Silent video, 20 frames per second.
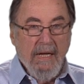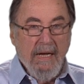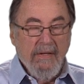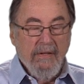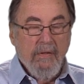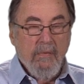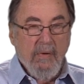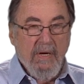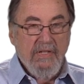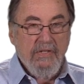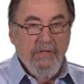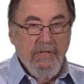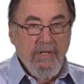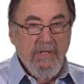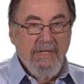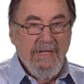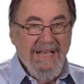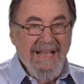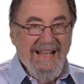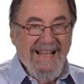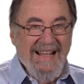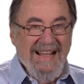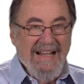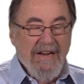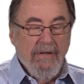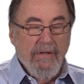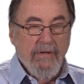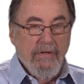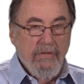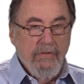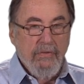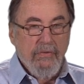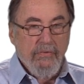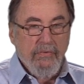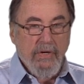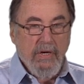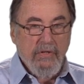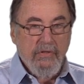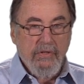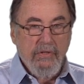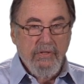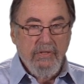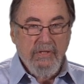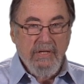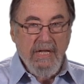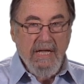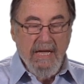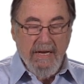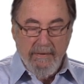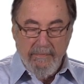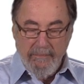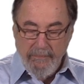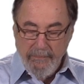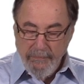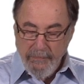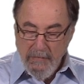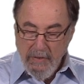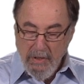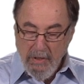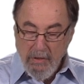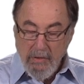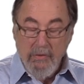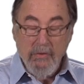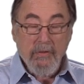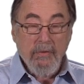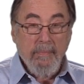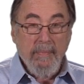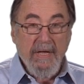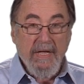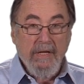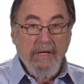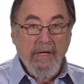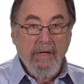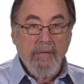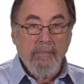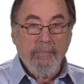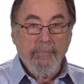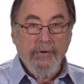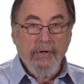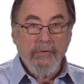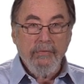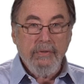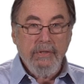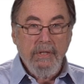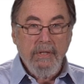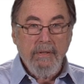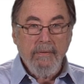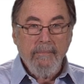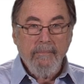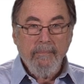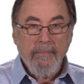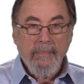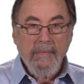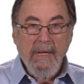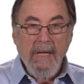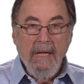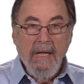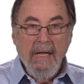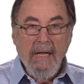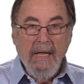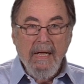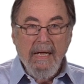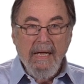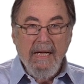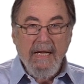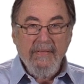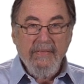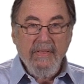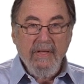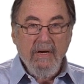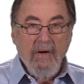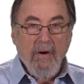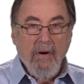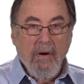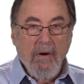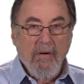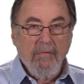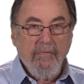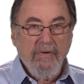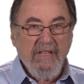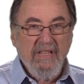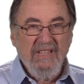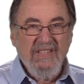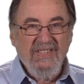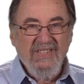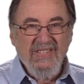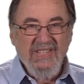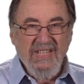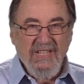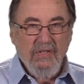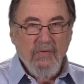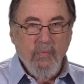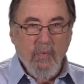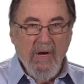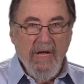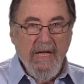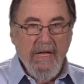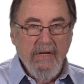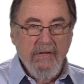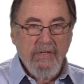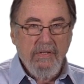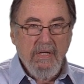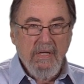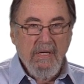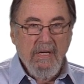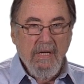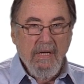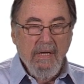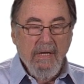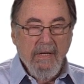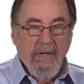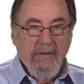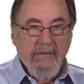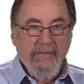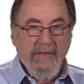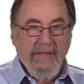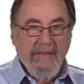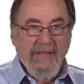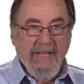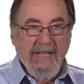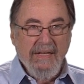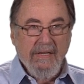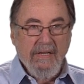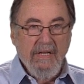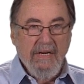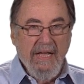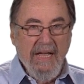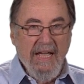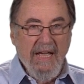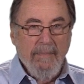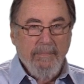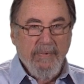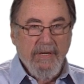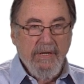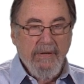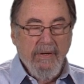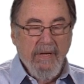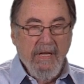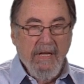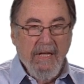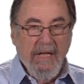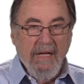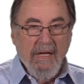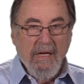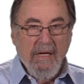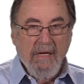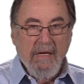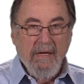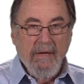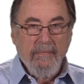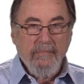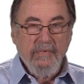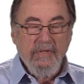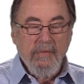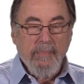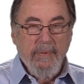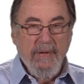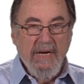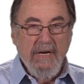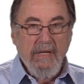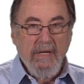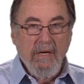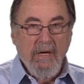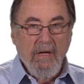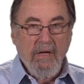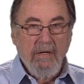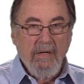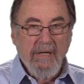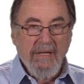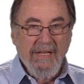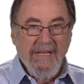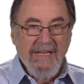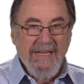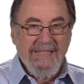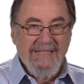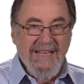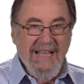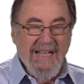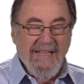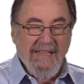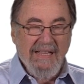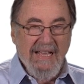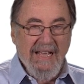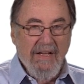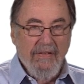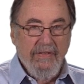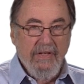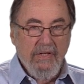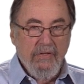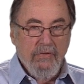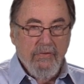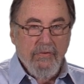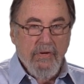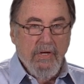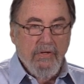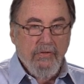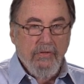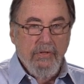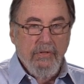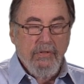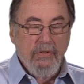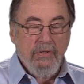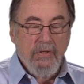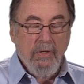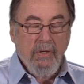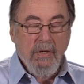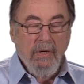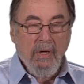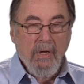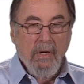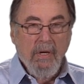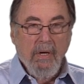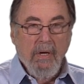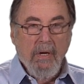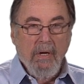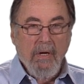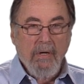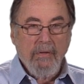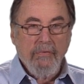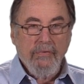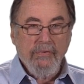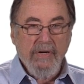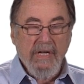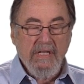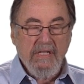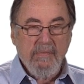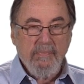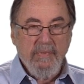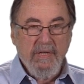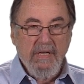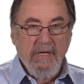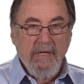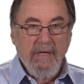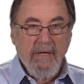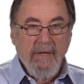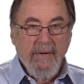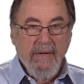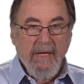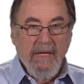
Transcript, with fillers: And the question is, how do those instructions get to making protein? And there are really six ways that that can happen. Uh, depending on exactly how the instructions are transmitted.